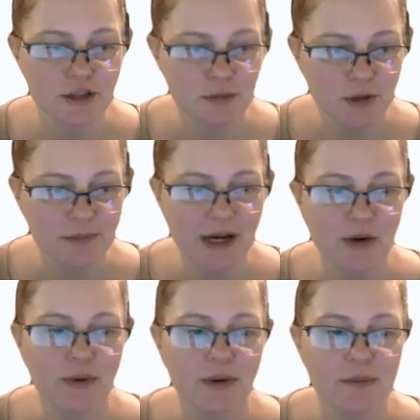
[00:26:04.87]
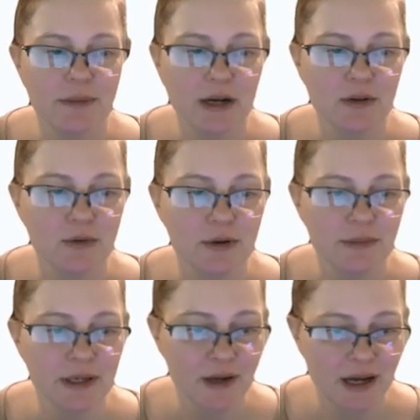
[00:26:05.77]
durable medical
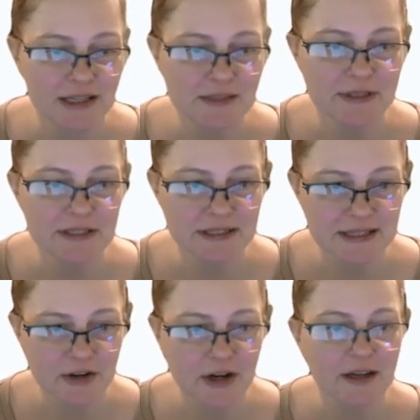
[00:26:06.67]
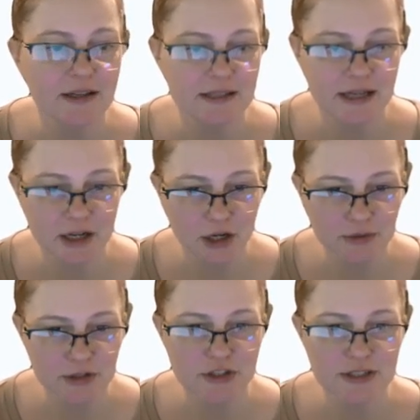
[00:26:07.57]
equipment, hospice, et cetera, it's a
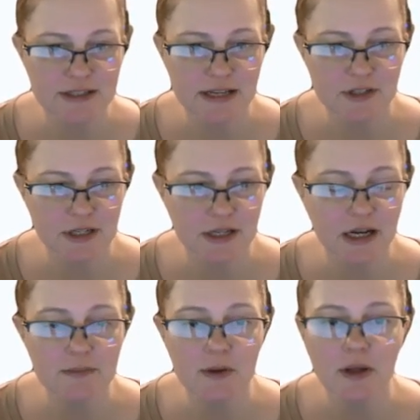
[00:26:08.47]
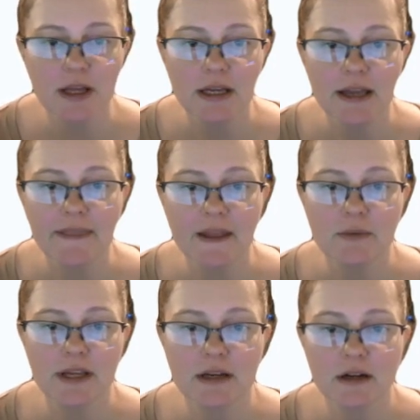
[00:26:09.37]
coinsurance after deductible. And then
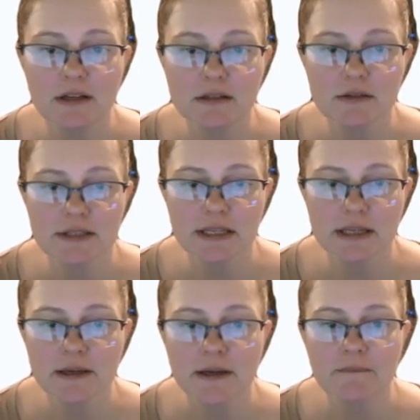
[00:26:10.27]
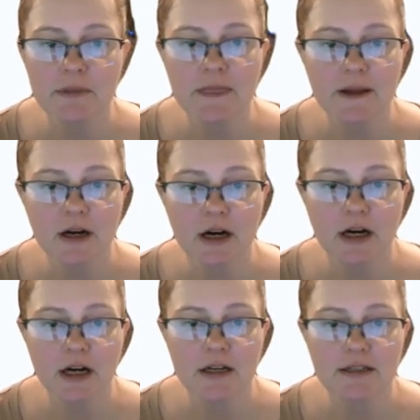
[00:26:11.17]
we can also see that there
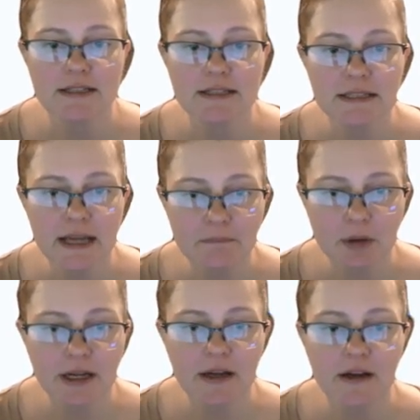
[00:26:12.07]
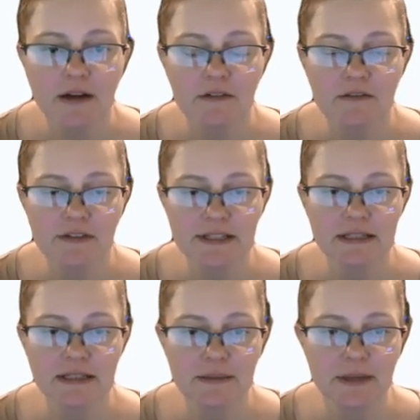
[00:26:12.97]
are separate
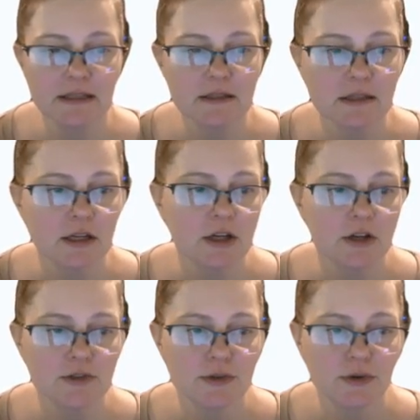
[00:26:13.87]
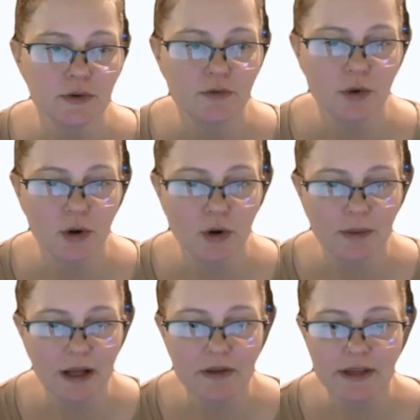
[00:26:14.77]
visit limits. So for
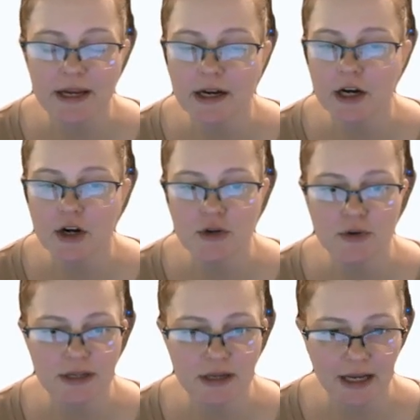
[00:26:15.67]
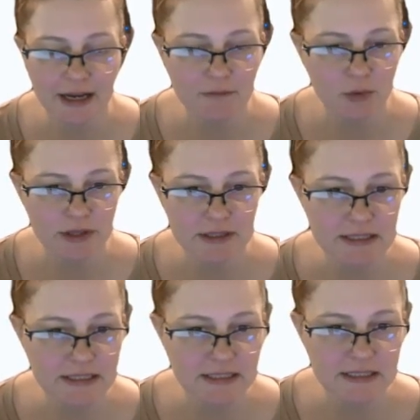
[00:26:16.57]
home health care, you cannot have more than
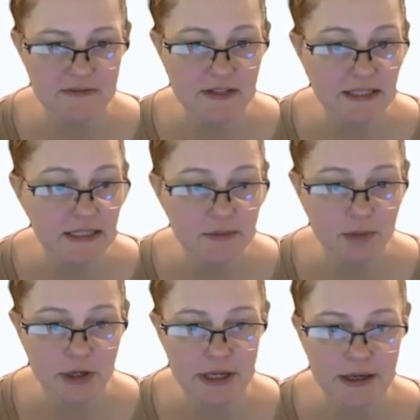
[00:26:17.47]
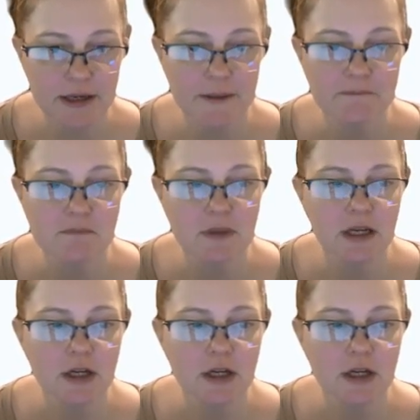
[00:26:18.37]
60 visits per year.